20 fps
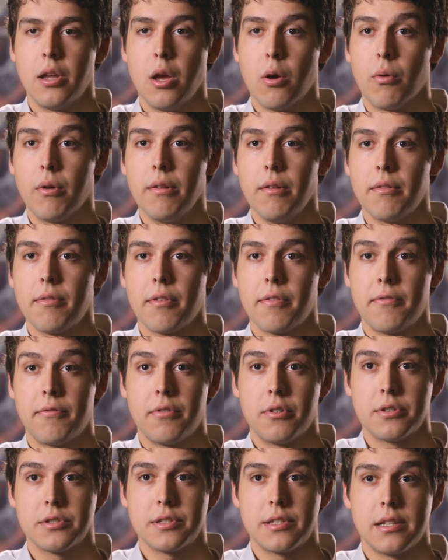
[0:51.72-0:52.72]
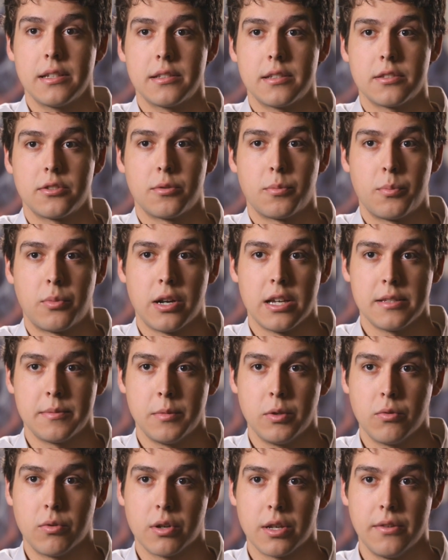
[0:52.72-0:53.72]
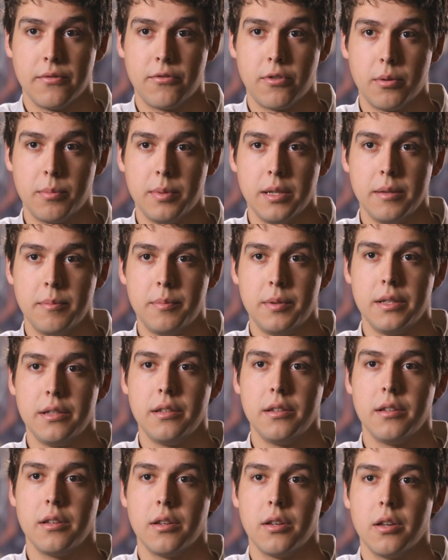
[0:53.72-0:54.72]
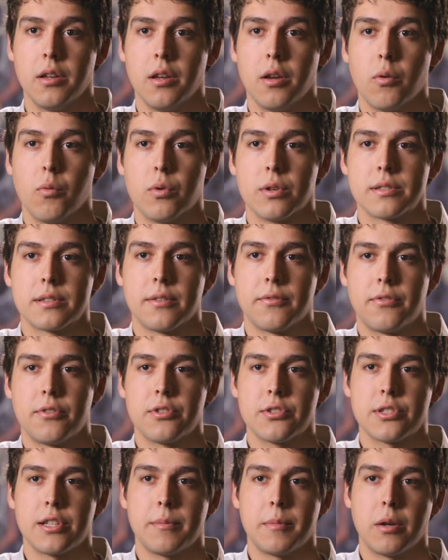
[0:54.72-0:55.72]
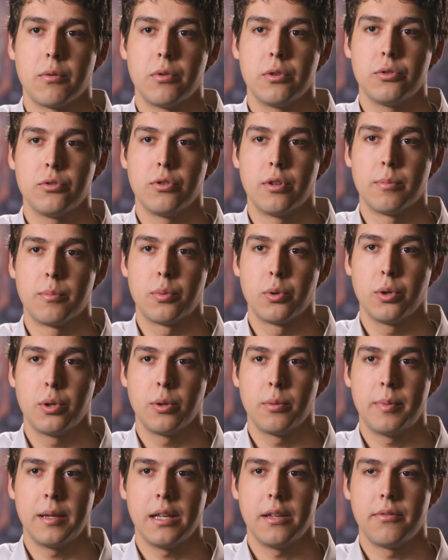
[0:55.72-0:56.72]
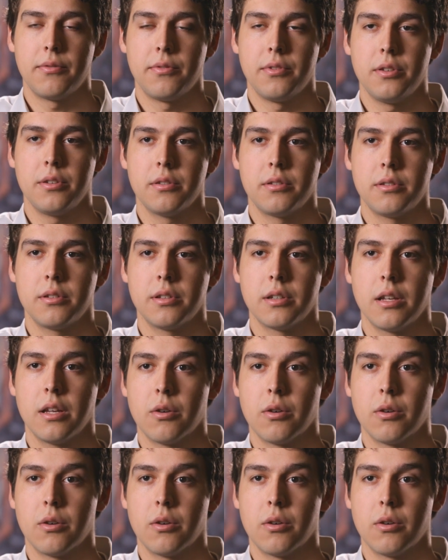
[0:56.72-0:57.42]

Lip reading: One of the first things that surprised me working for BP was the first time I went to the Prudhoe Bay Field,